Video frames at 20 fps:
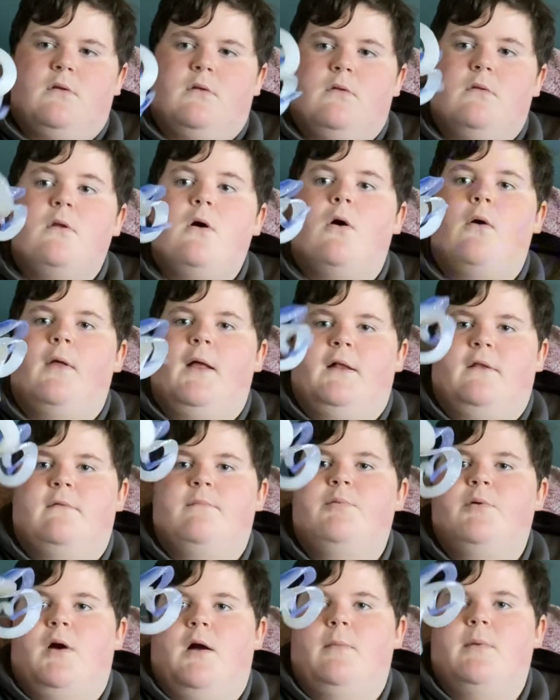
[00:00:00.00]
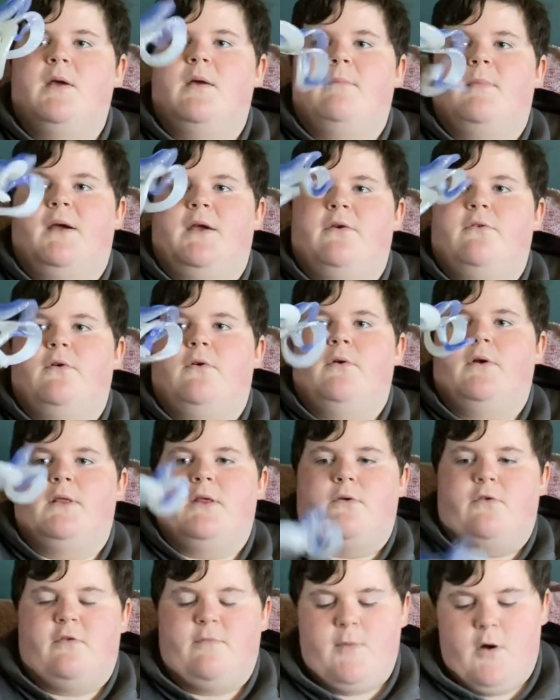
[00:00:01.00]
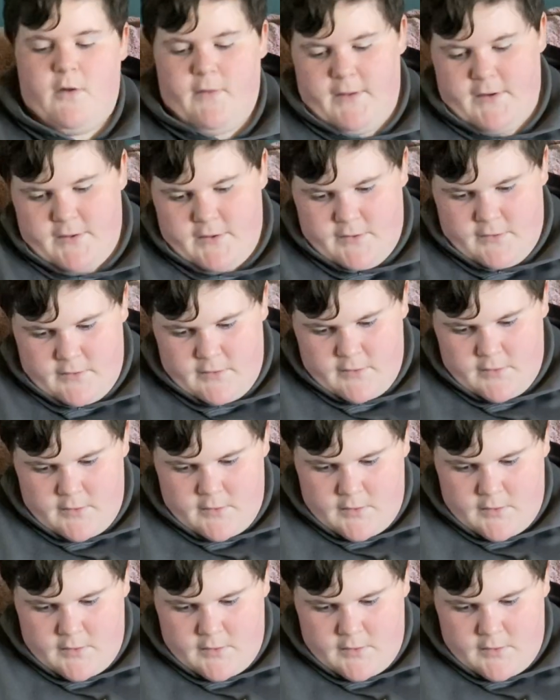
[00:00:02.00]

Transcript: No, that's probably a micro because how small that is.